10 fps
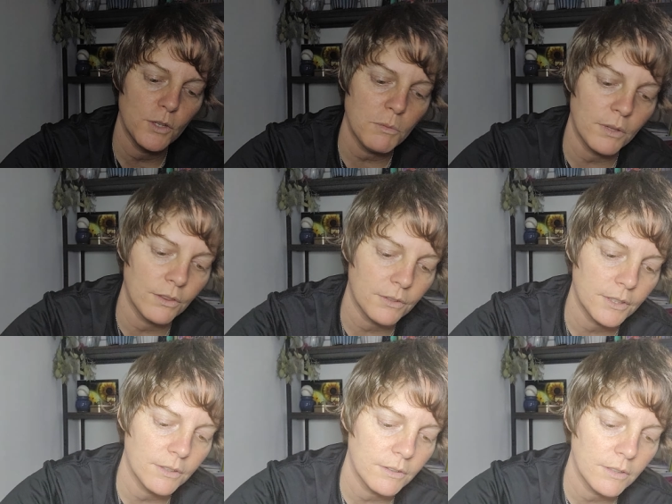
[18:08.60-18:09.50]
been
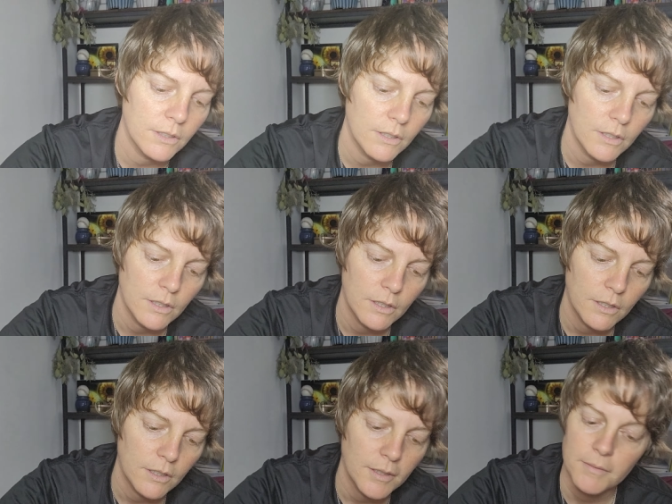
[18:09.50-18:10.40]
through?
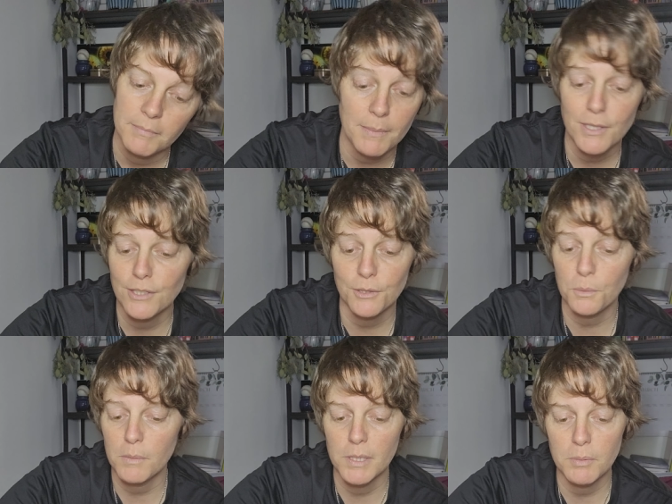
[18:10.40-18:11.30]
Maybe this is
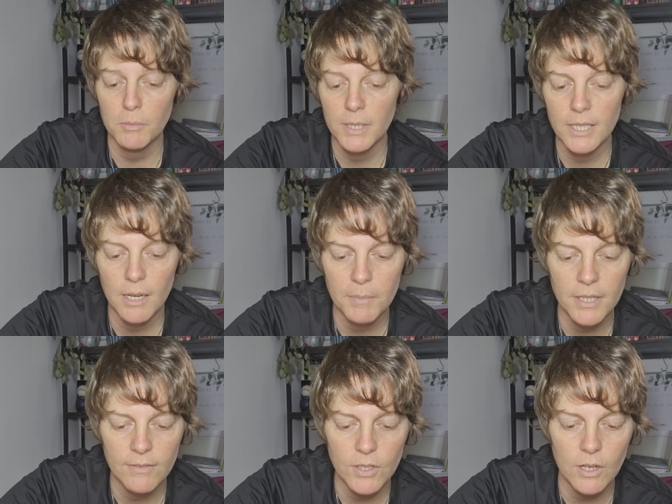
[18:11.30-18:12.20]
three people meeting up, you
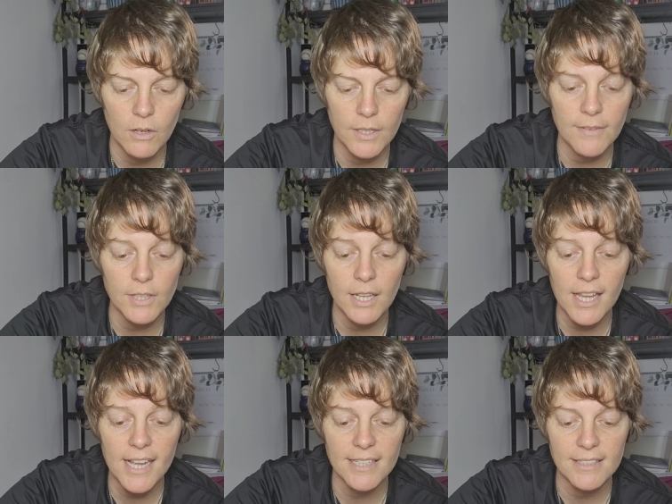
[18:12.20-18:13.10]
never know.
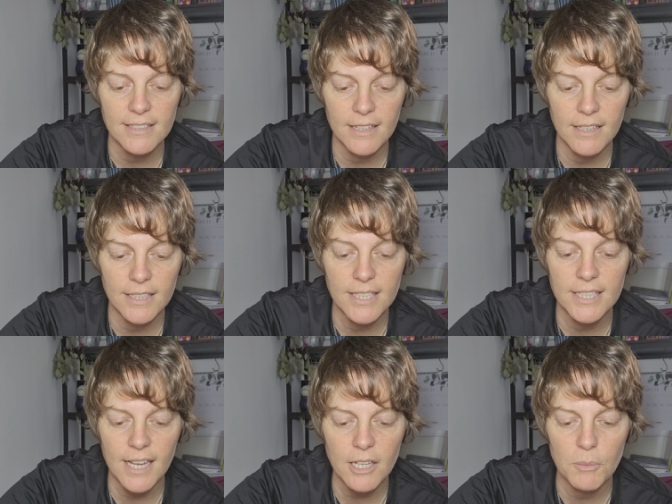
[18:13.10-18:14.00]
Nevertheless, uh, it's
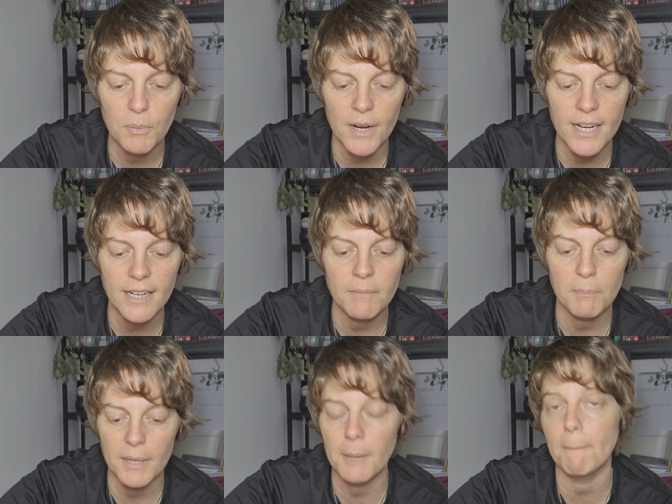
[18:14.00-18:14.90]
celebrating
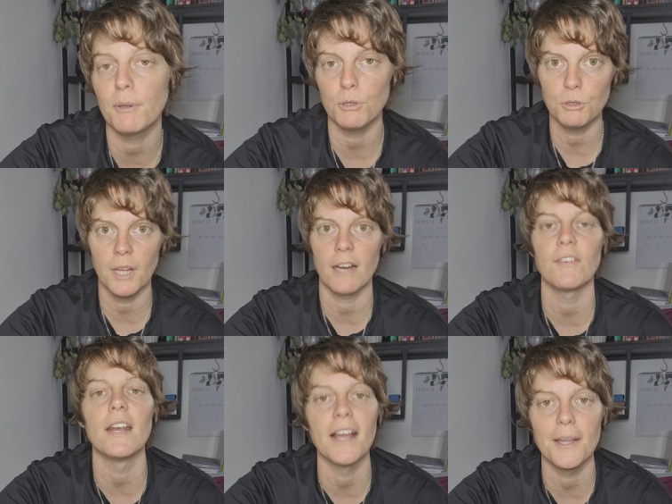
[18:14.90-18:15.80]
being pulled out of a
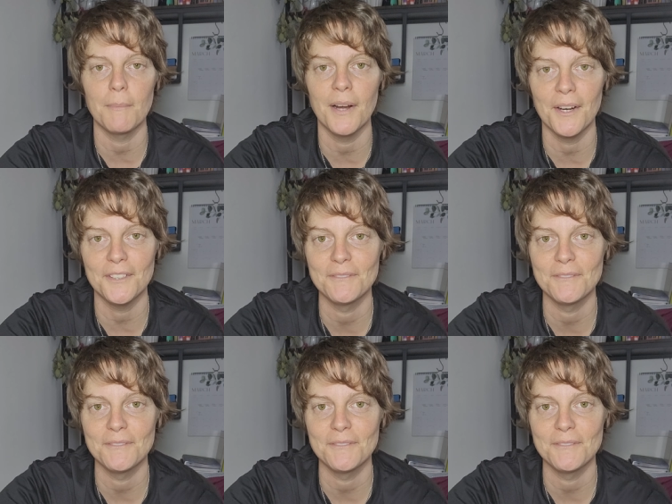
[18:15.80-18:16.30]
nightmare.